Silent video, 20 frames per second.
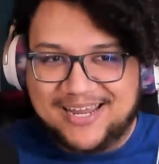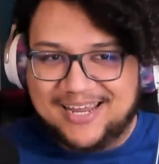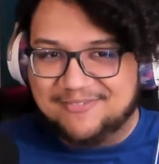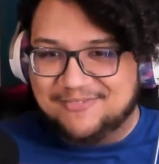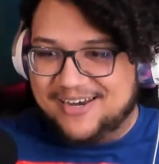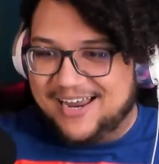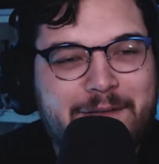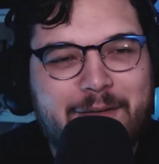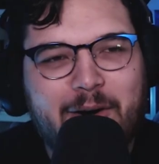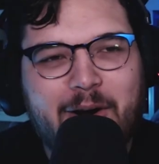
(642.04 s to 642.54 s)
way, way
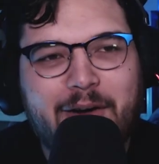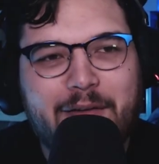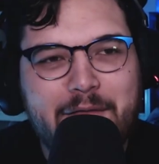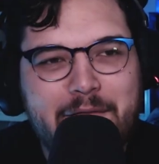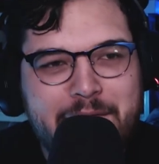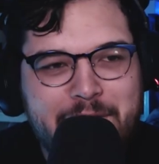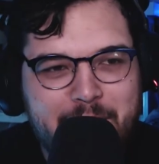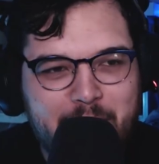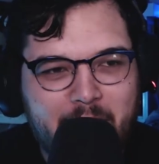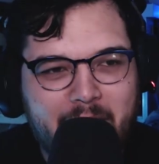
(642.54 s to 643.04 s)
not for, wanting
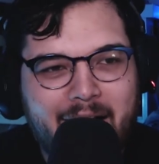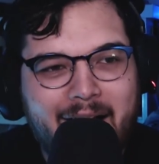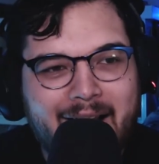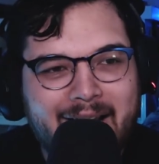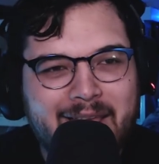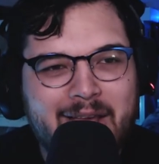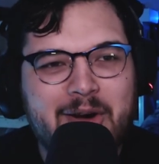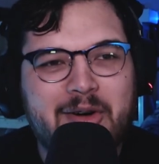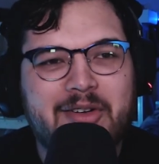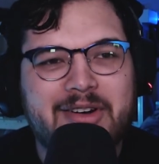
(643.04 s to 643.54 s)
to. for
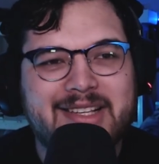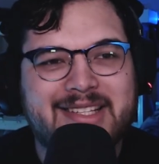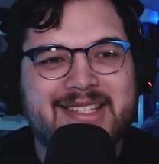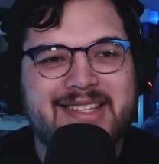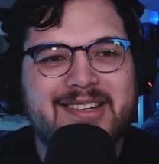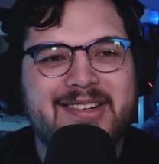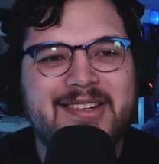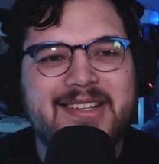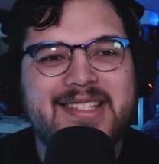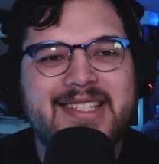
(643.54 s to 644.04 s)
audio anything.
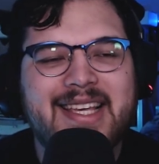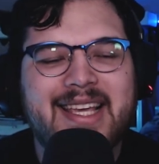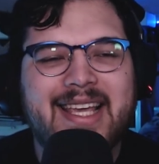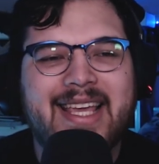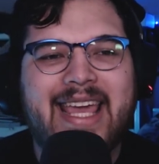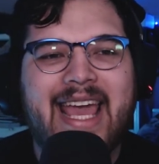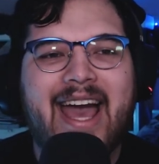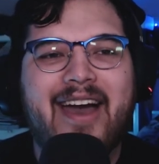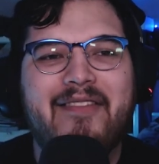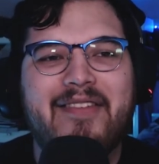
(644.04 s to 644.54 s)
listeners,
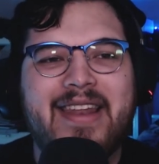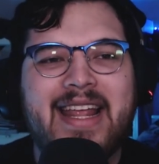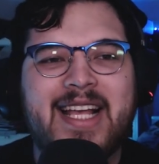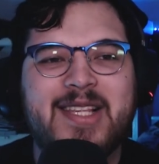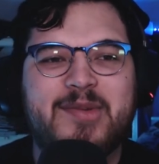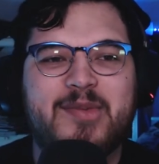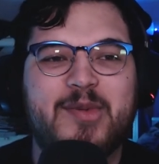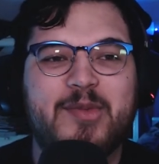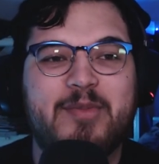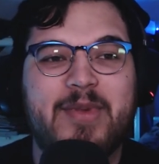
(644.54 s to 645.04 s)
Gavin
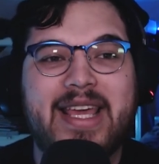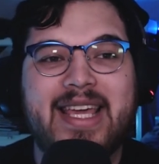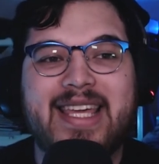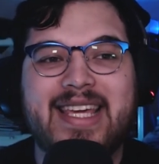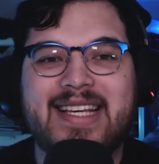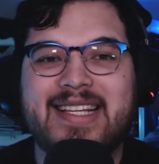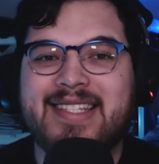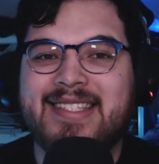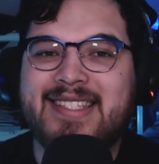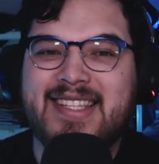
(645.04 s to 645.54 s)
has been
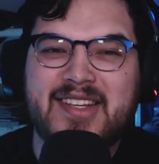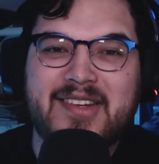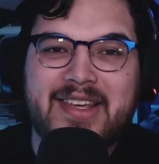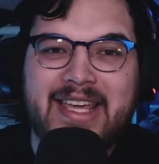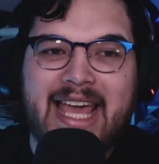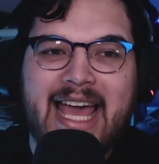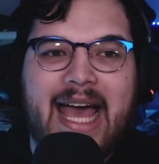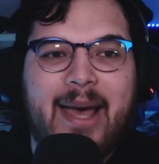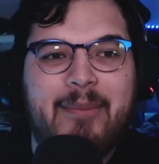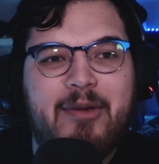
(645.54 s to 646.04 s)
making
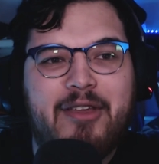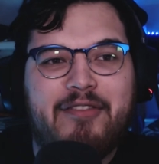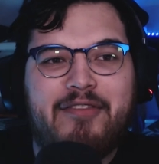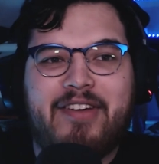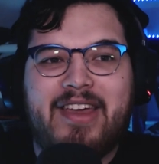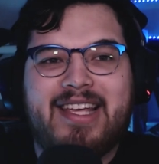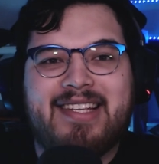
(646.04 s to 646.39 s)
silly happy